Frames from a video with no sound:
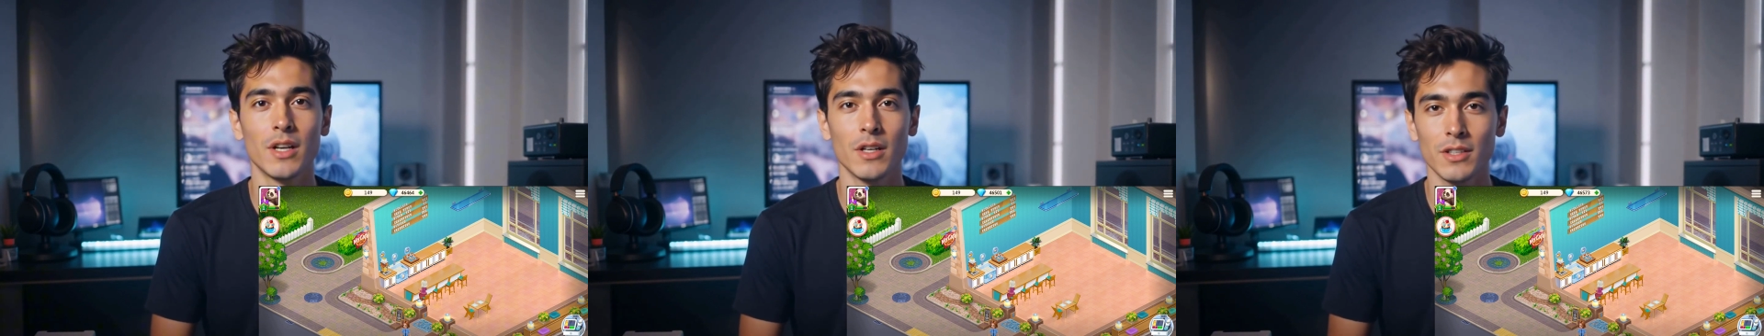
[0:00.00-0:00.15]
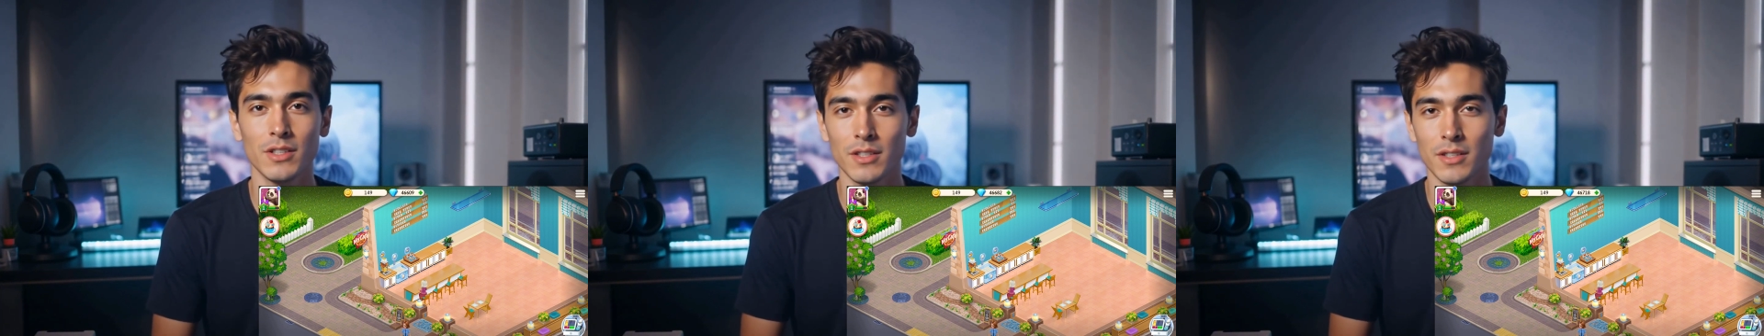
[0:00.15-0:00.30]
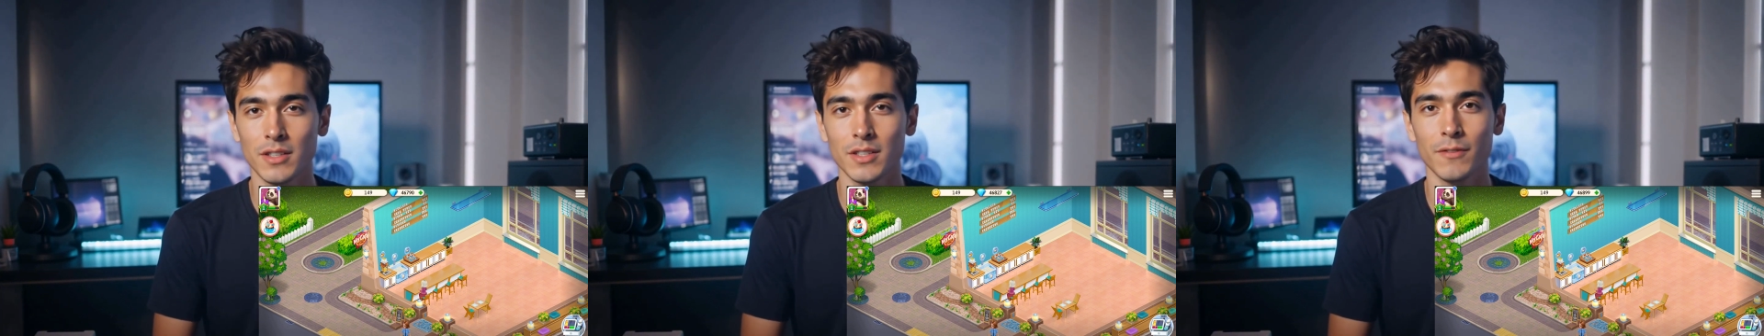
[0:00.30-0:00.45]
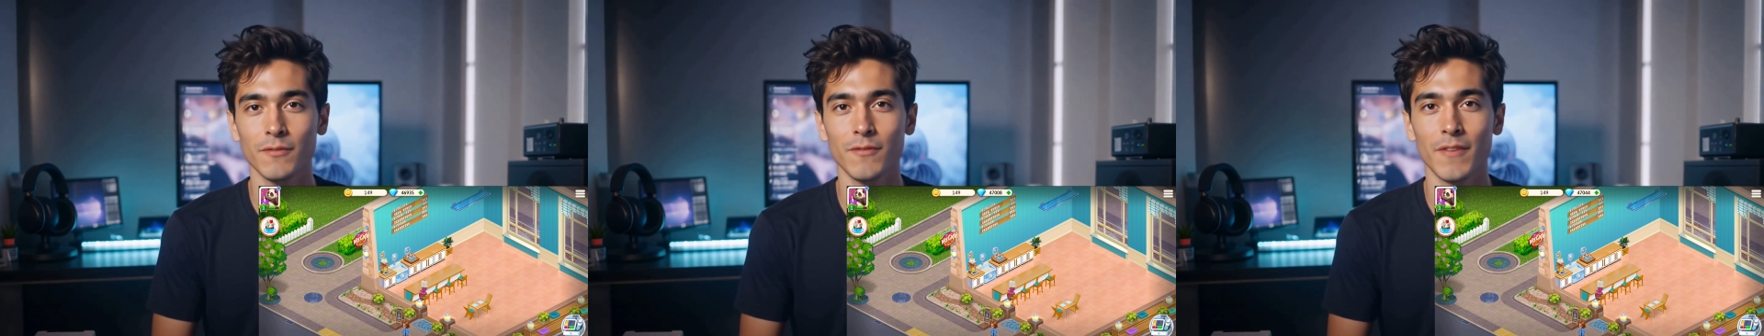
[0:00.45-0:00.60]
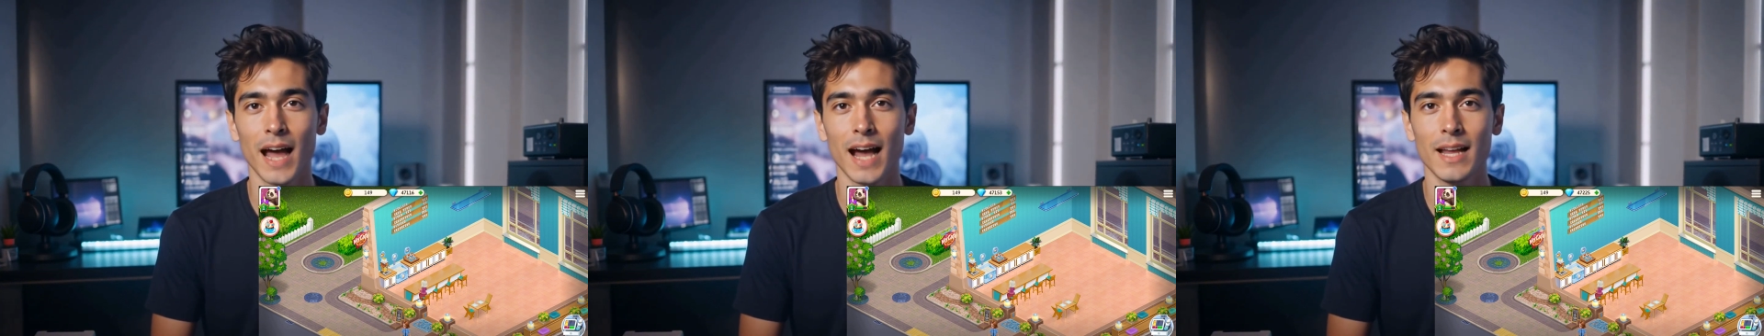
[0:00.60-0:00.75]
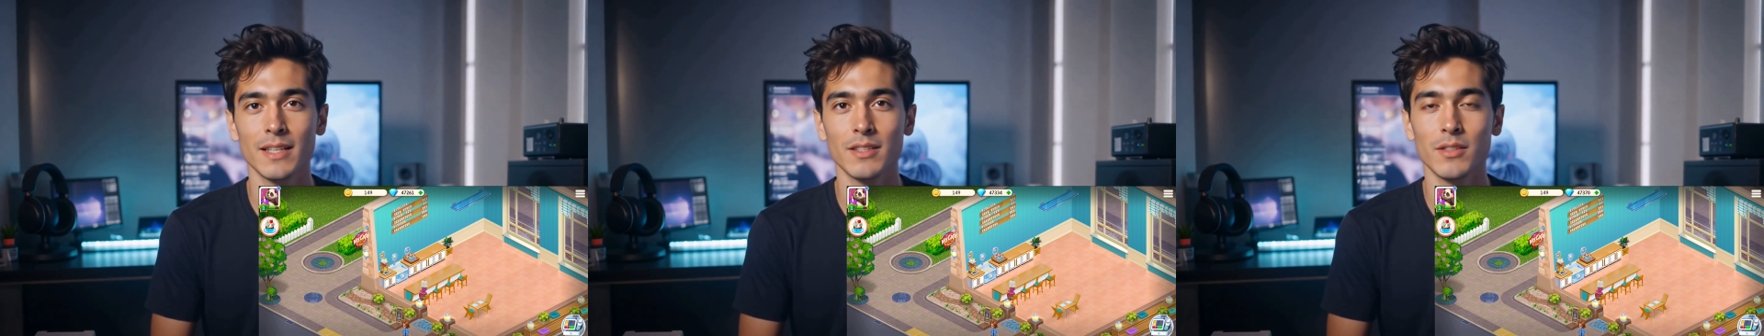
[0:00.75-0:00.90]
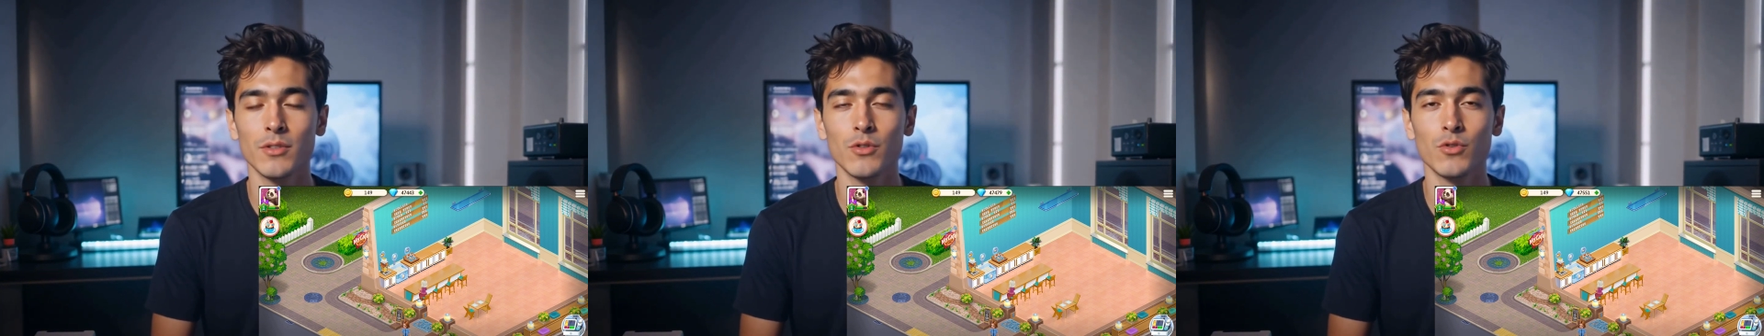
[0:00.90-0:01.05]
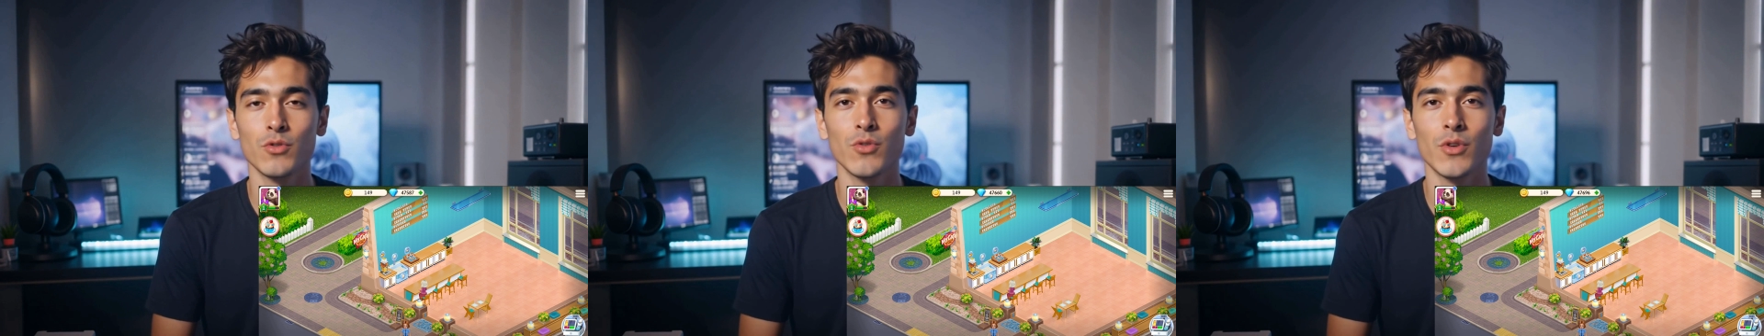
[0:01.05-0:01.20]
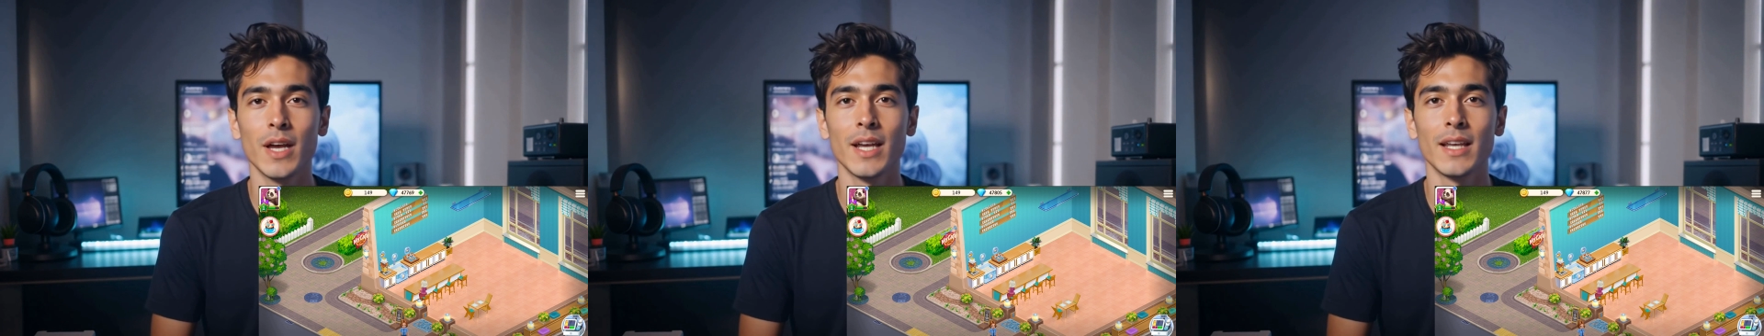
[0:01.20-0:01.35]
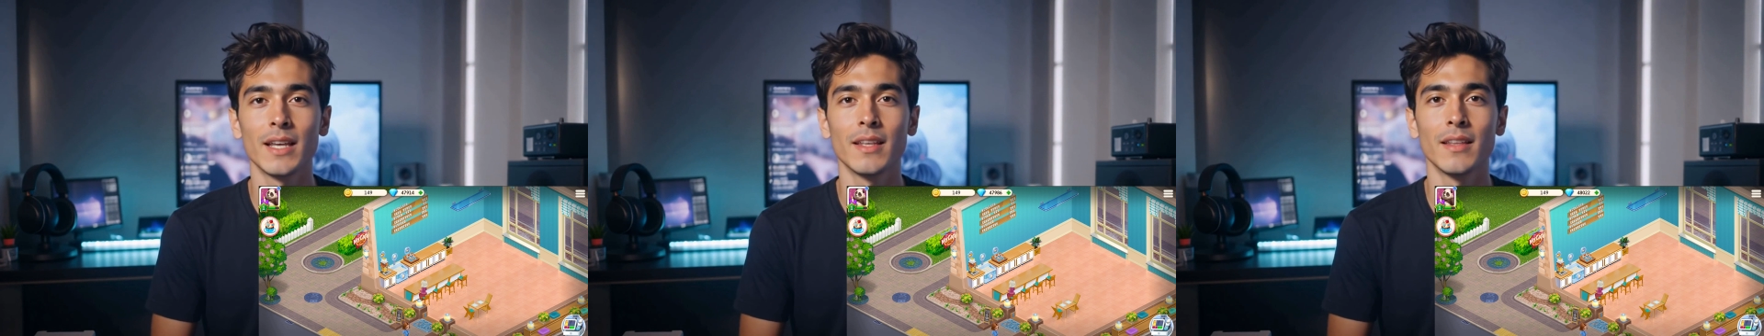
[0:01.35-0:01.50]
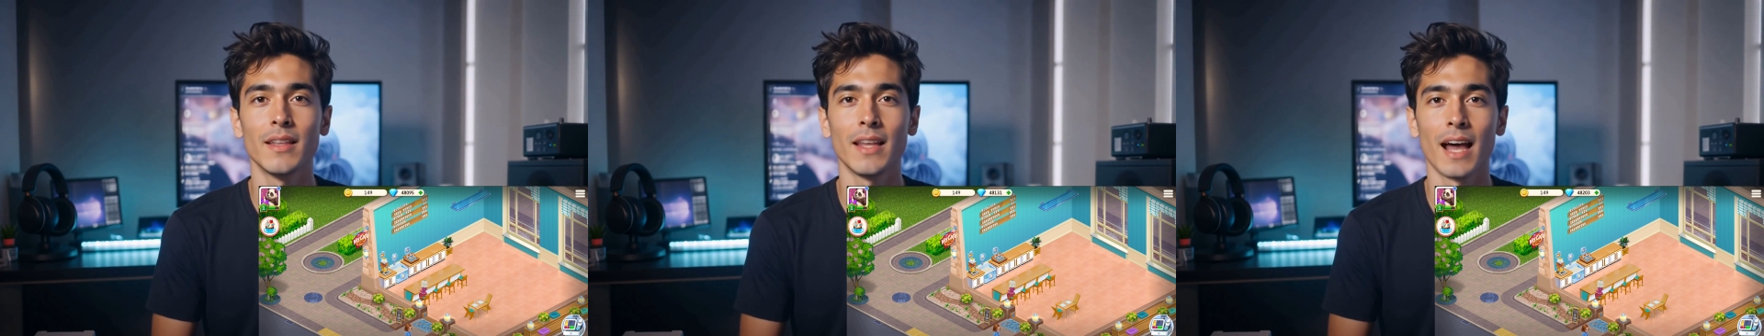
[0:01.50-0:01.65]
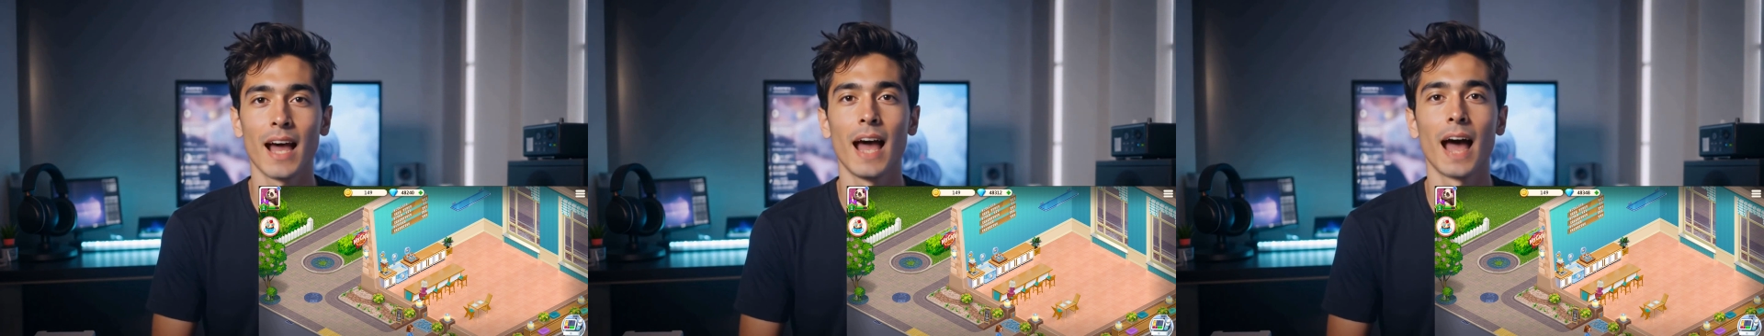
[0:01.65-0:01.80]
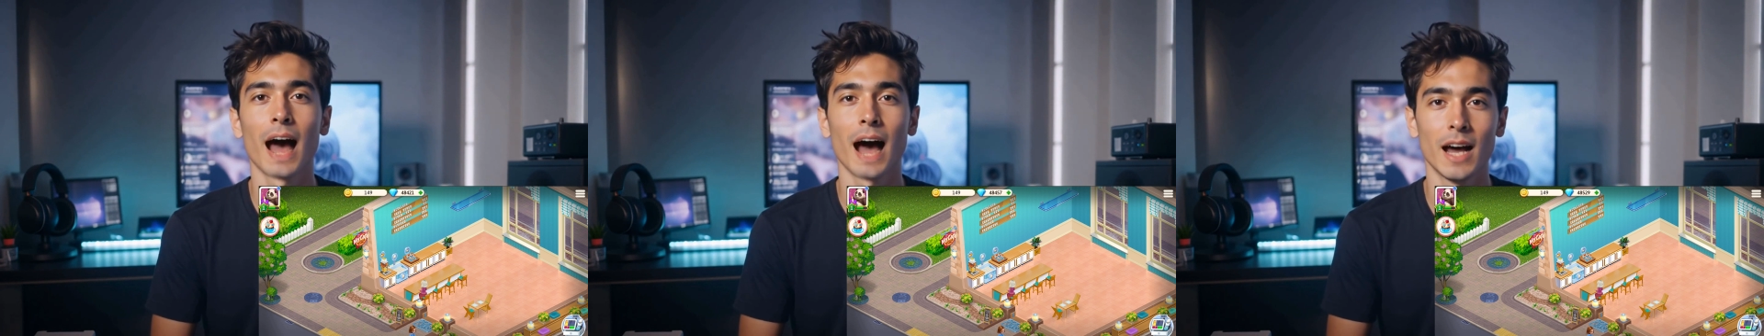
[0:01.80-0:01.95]
just a fast little trick
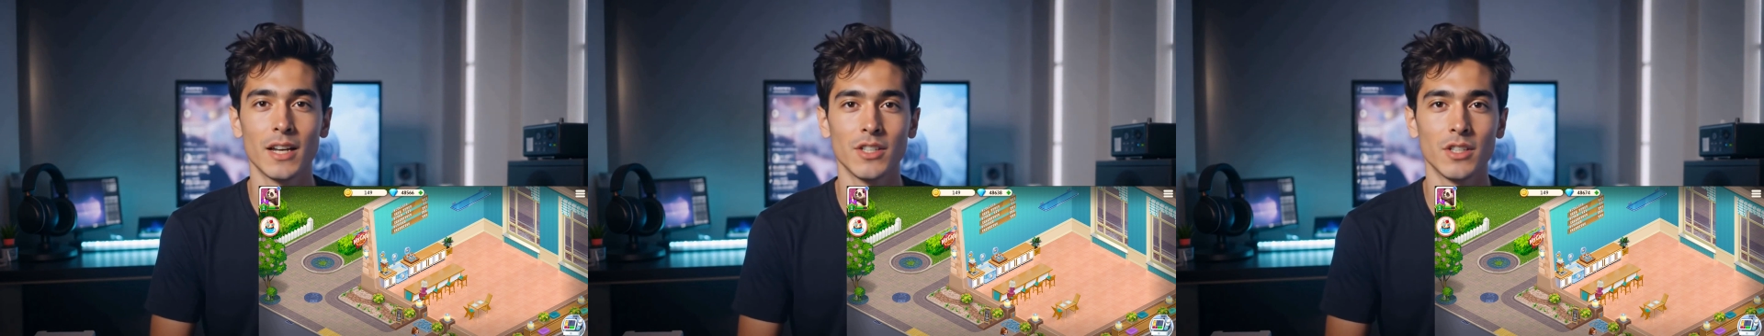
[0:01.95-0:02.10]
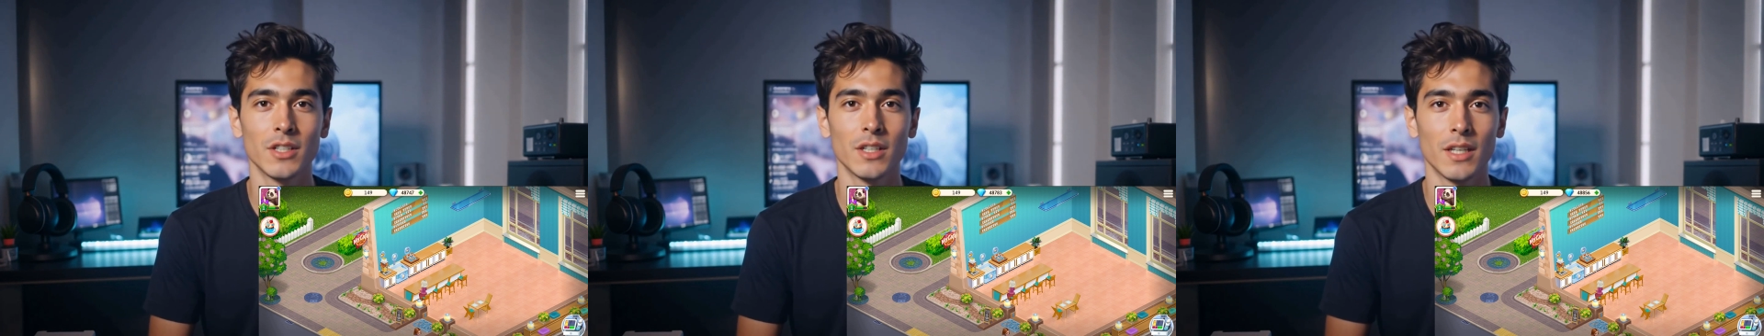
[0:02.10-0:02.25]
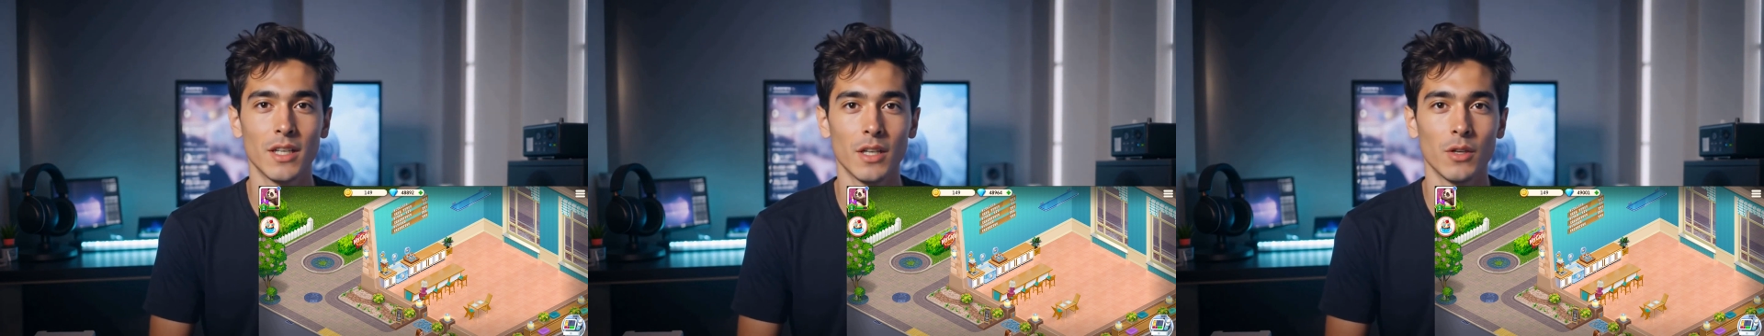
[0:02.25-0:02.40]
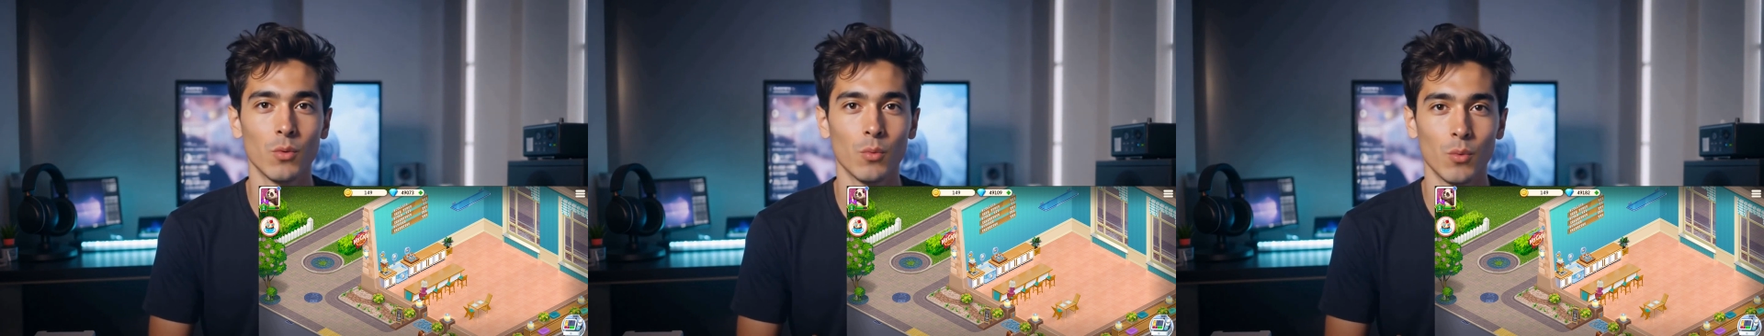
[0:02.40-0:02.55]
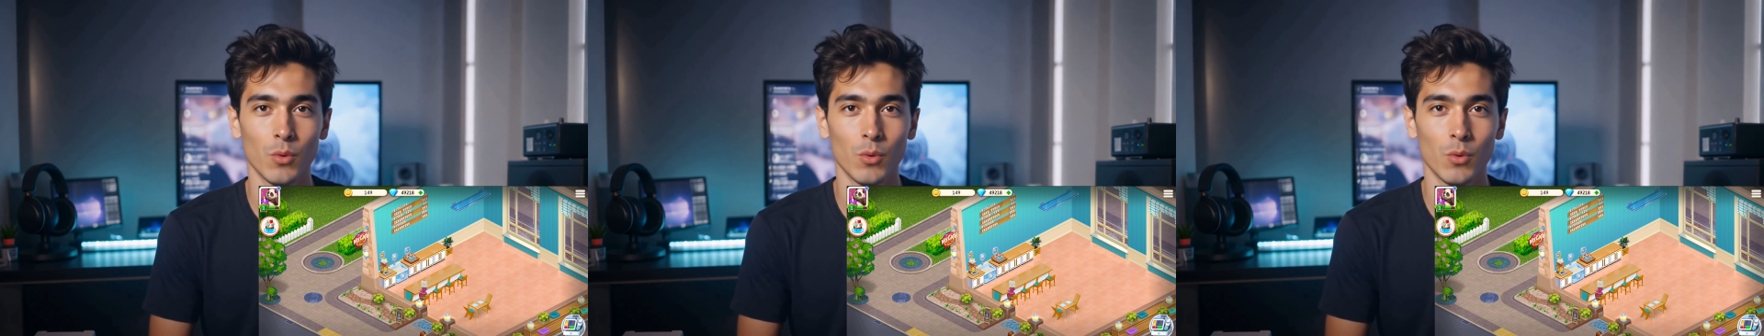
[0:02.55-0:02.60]
that actually